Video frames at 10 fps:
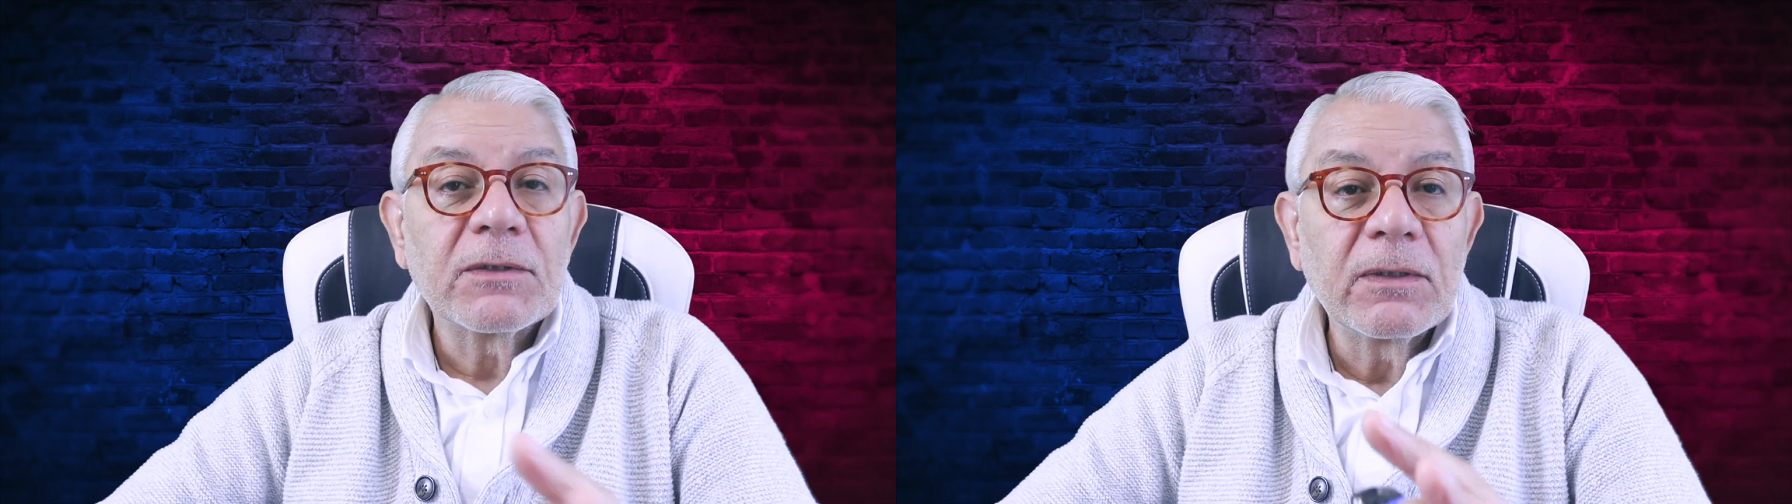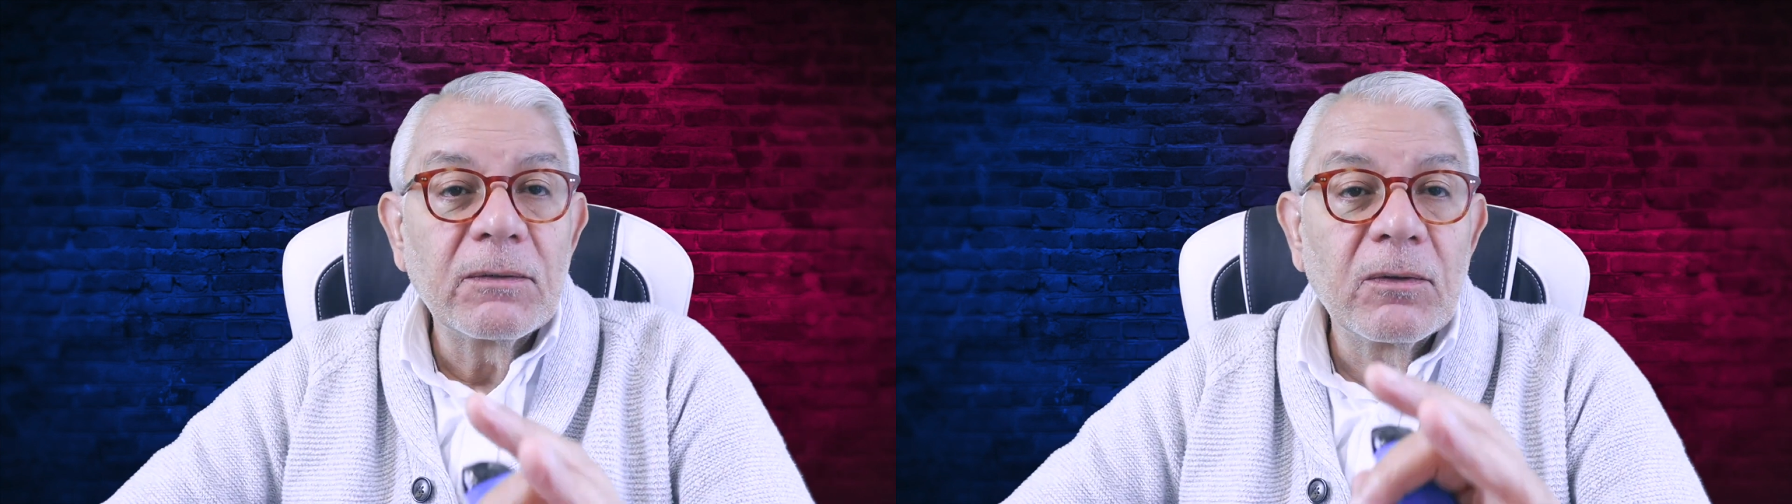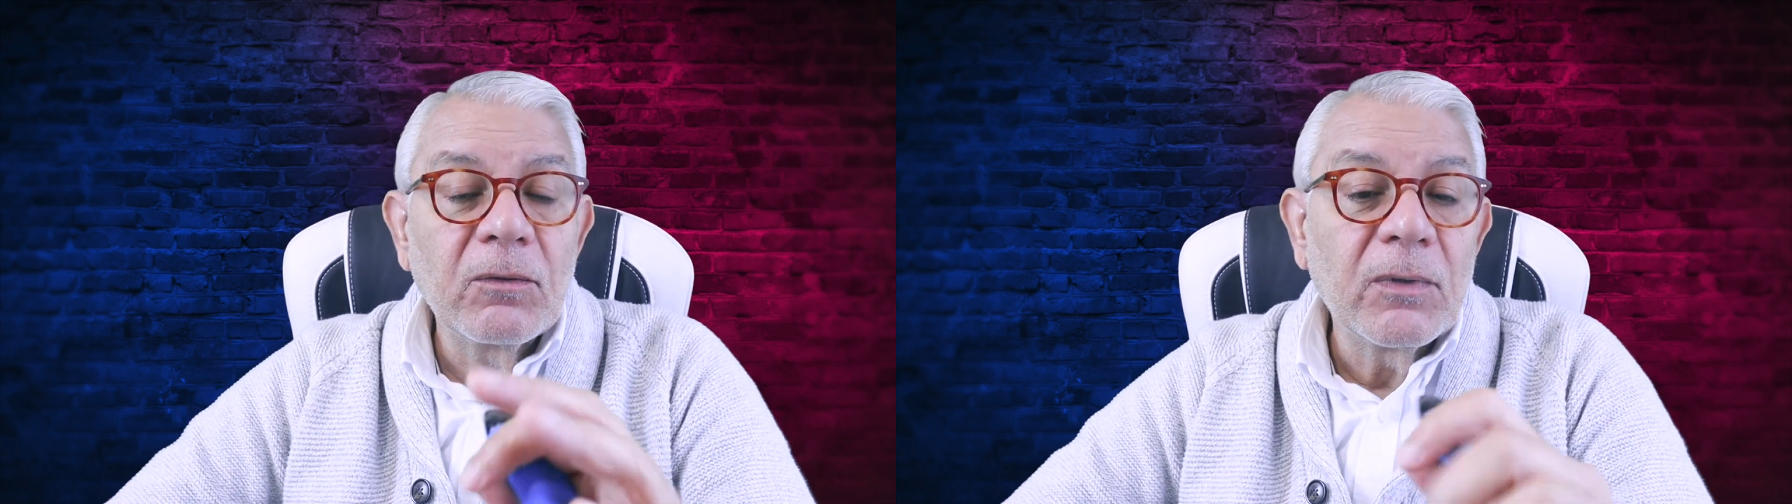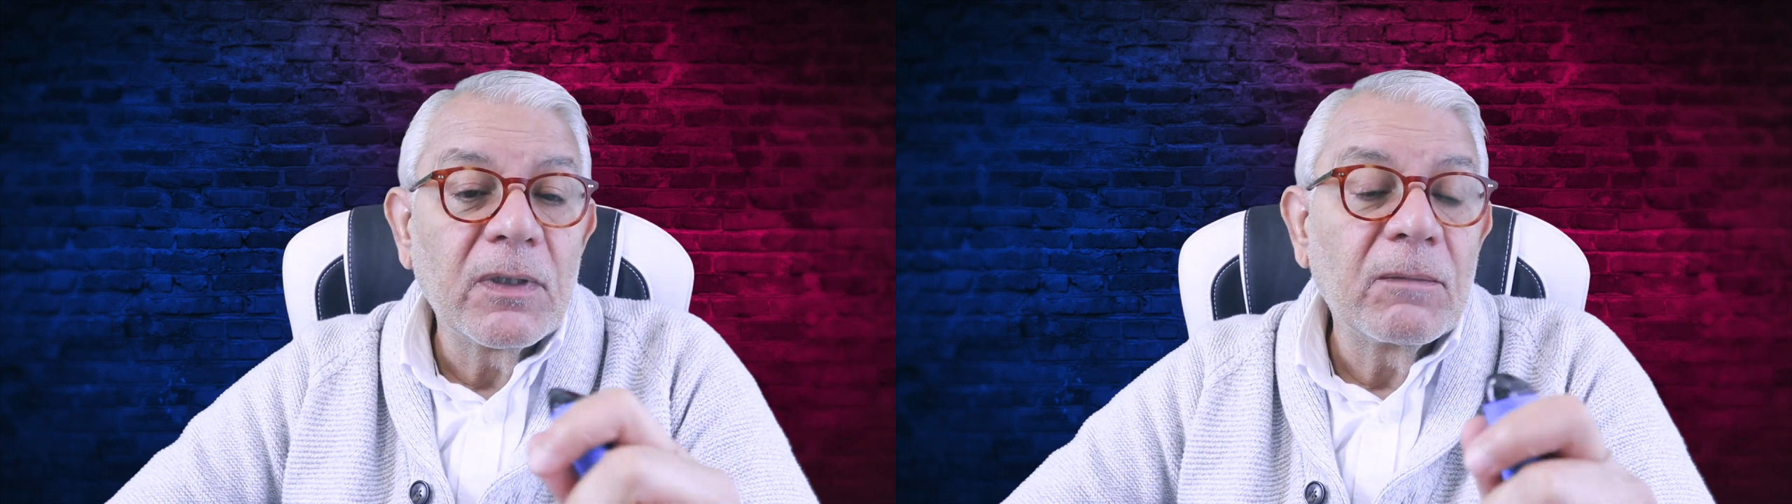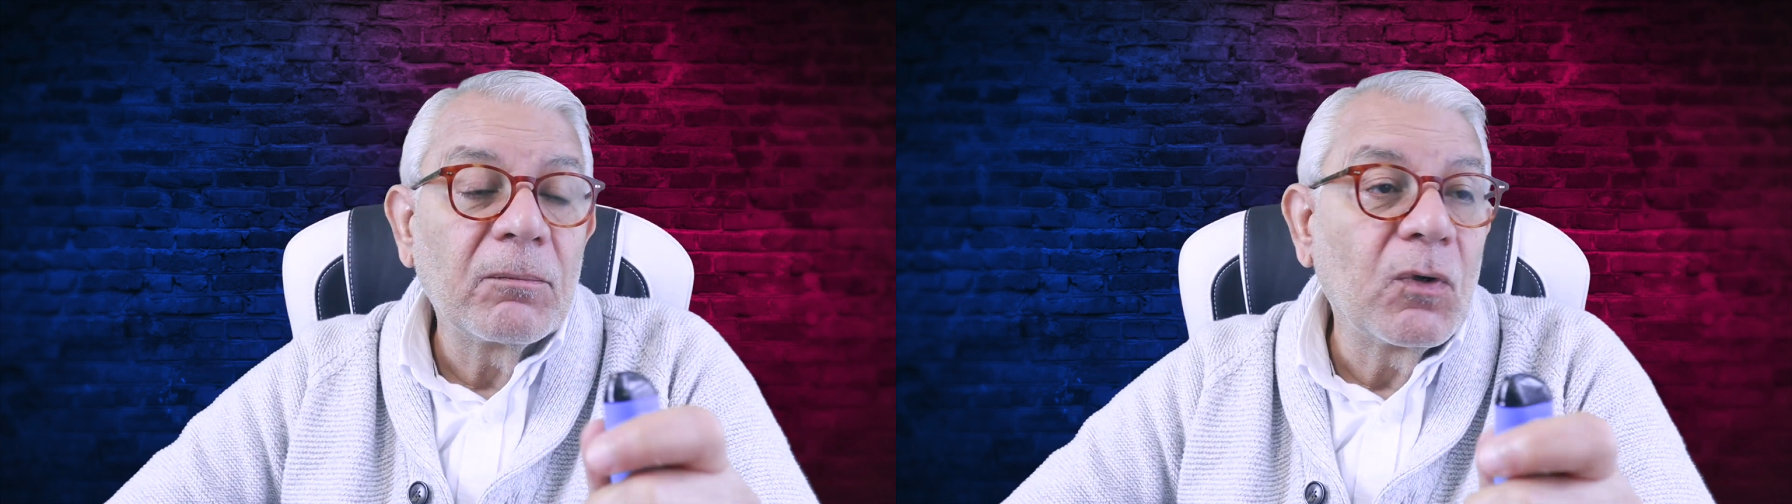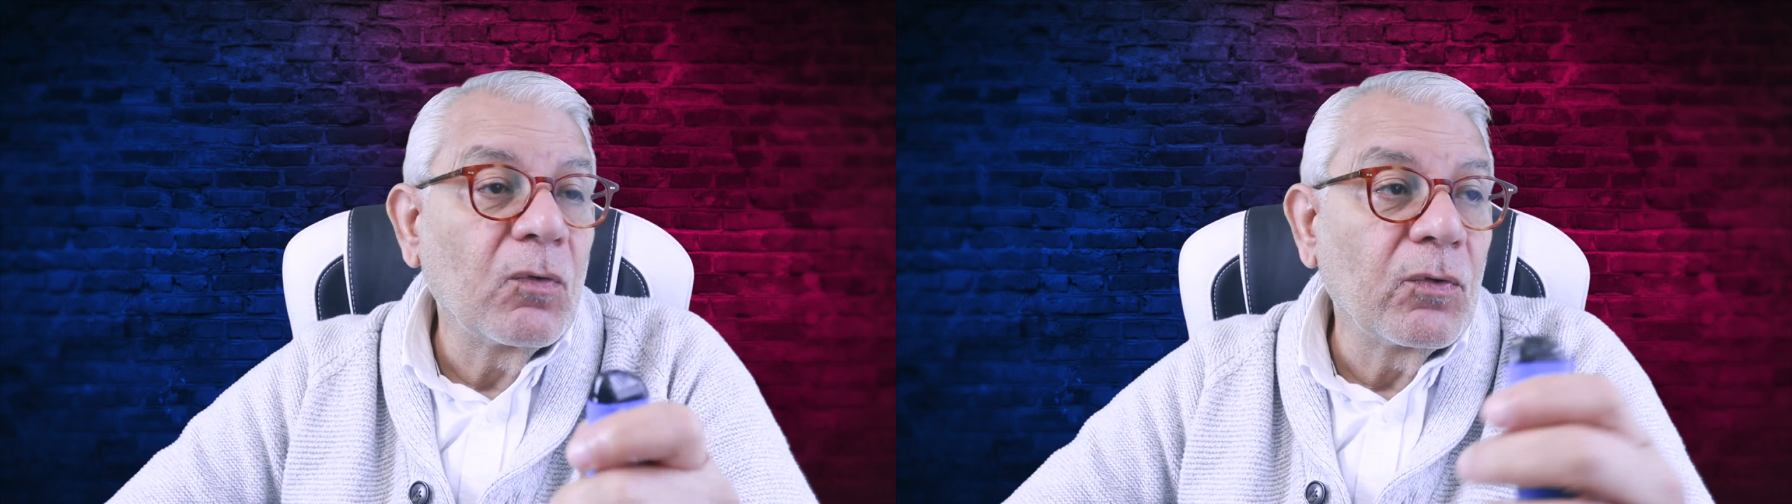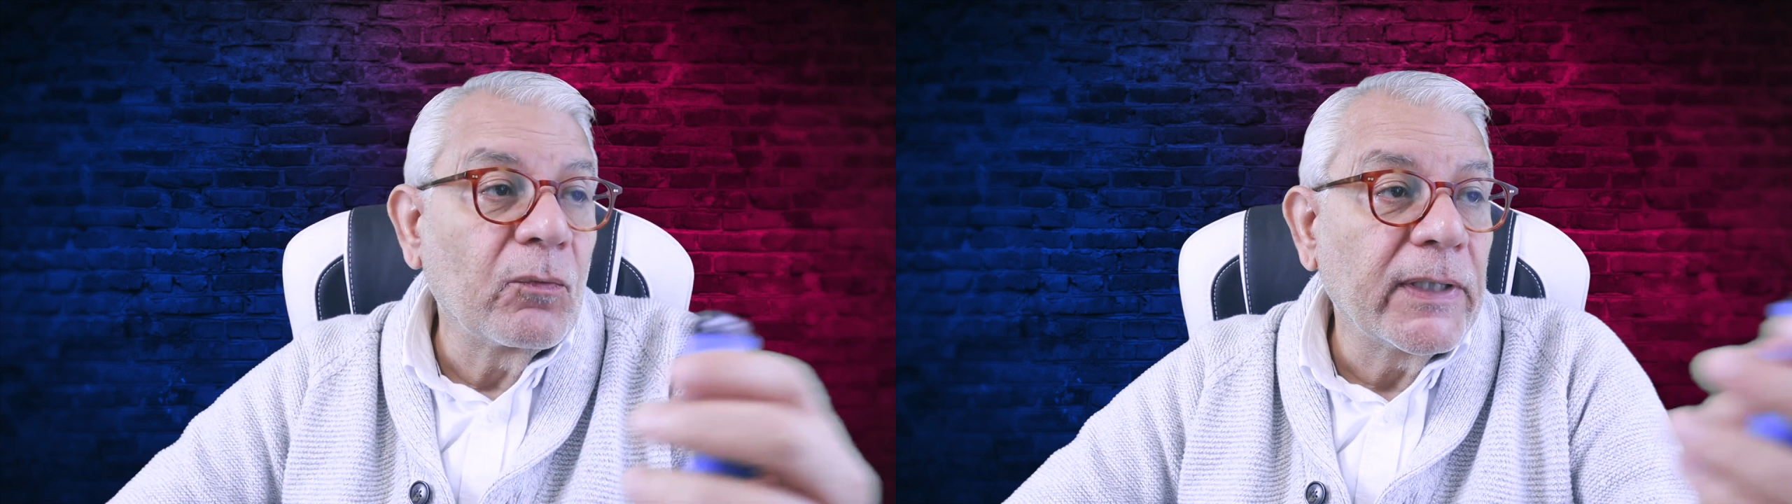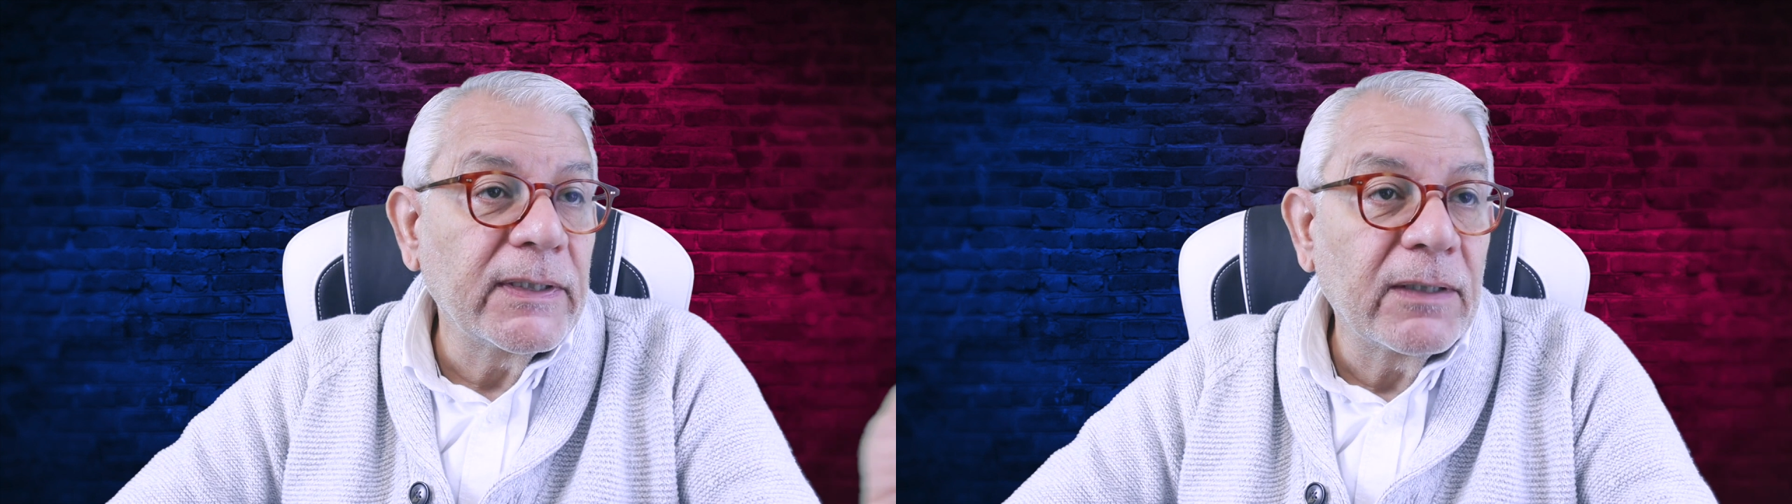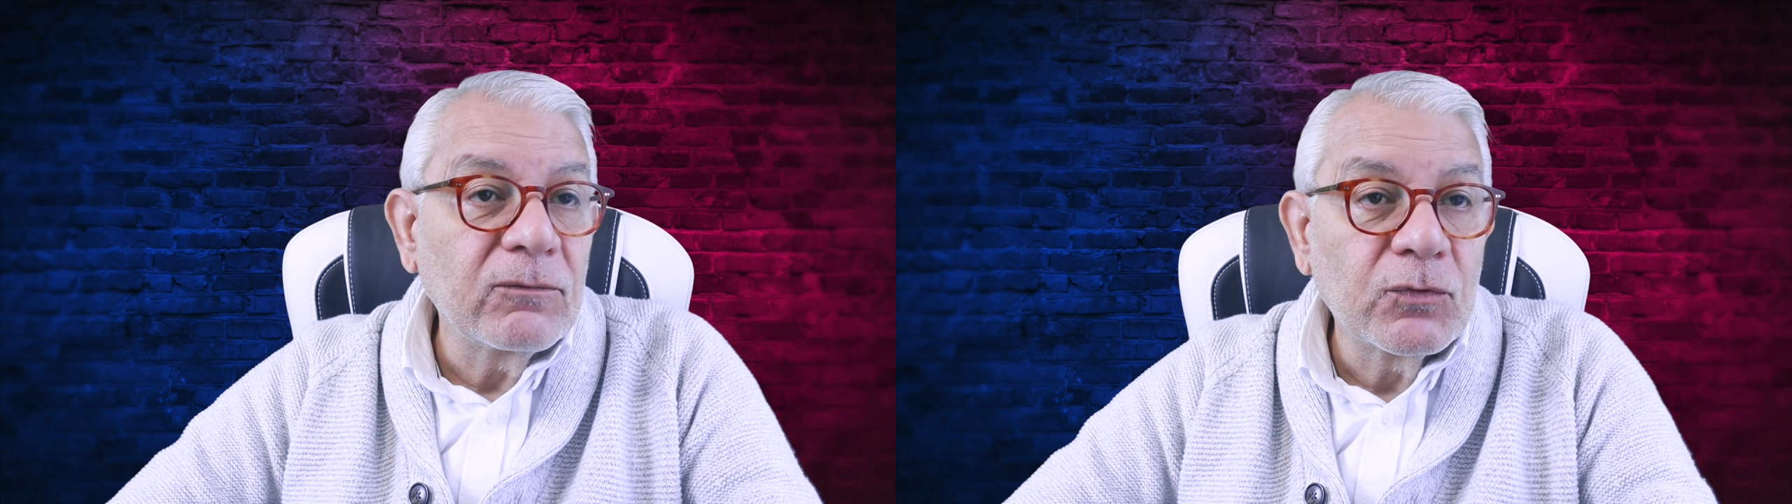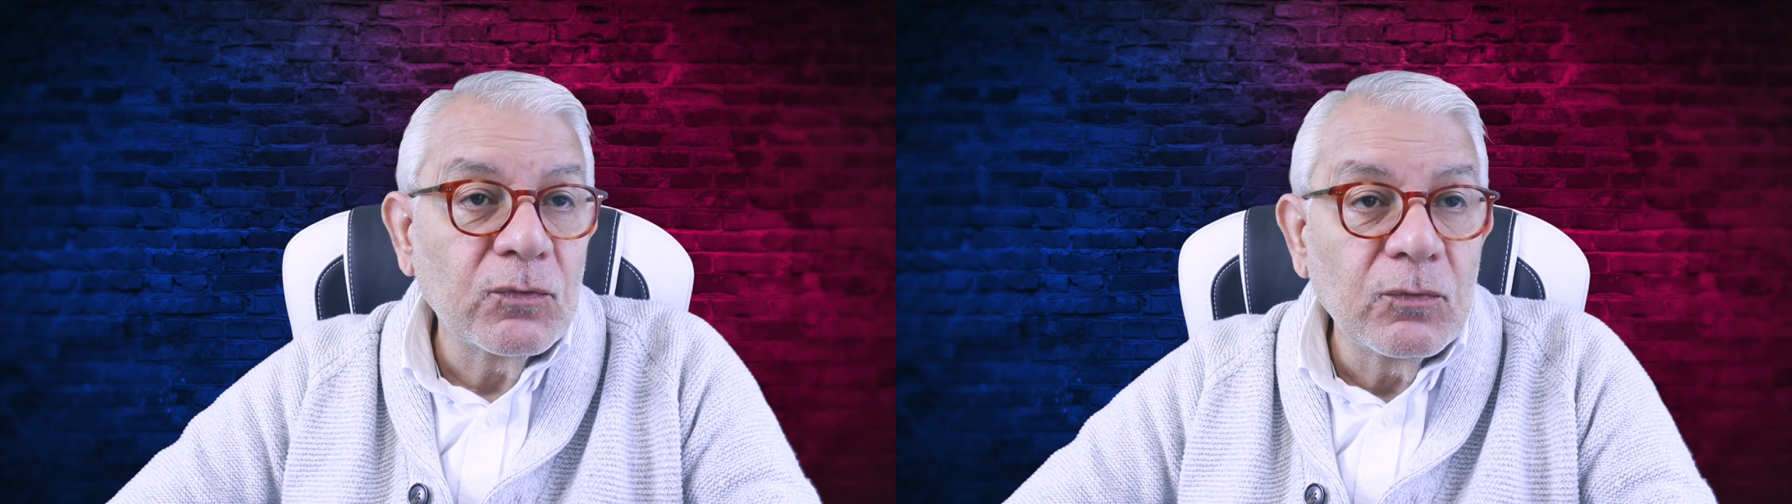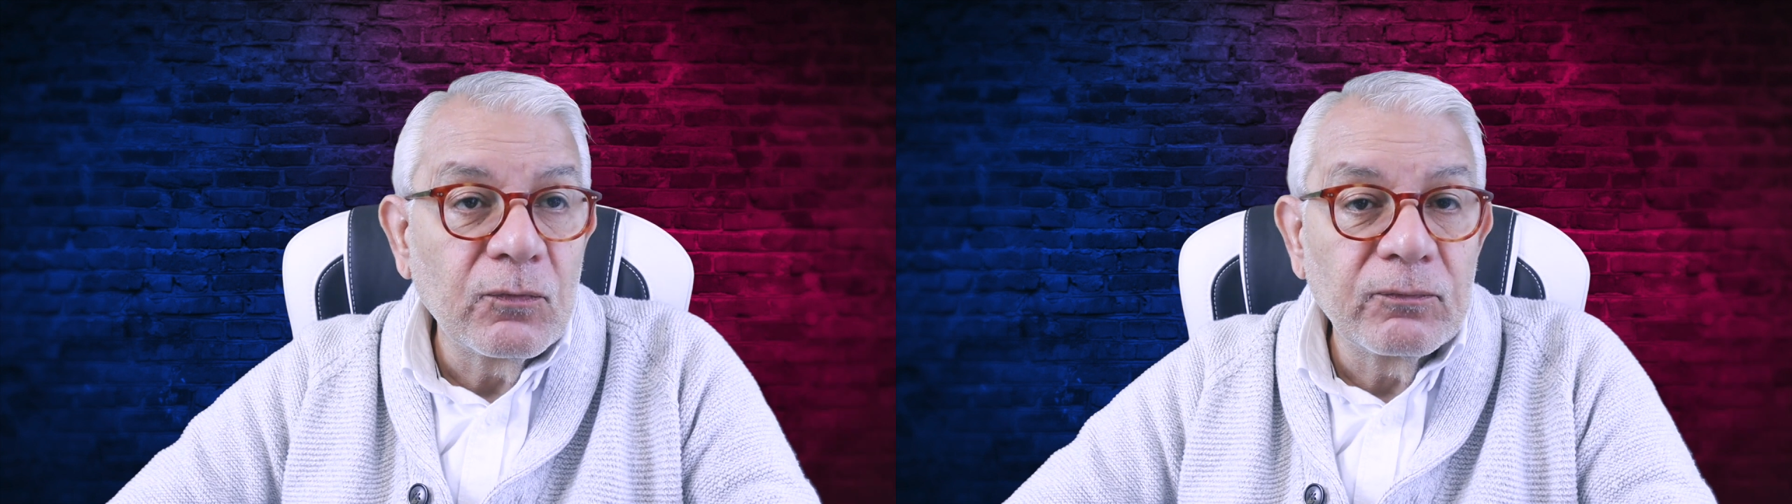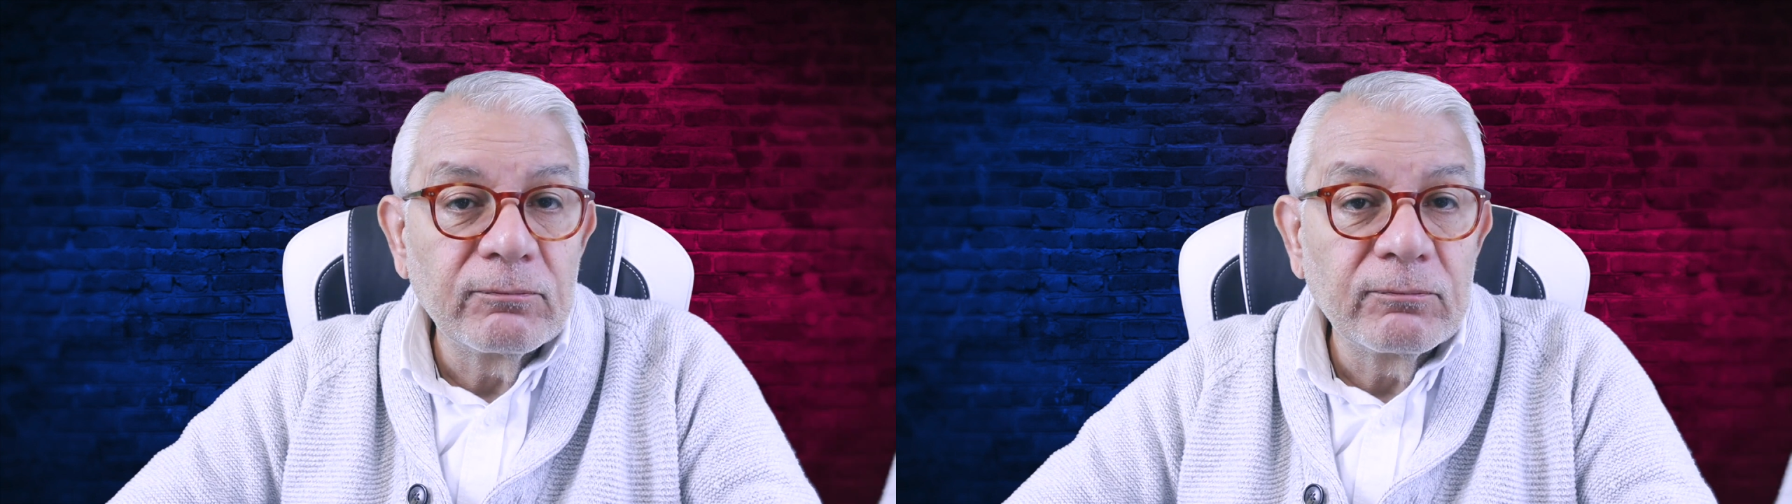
All the way down to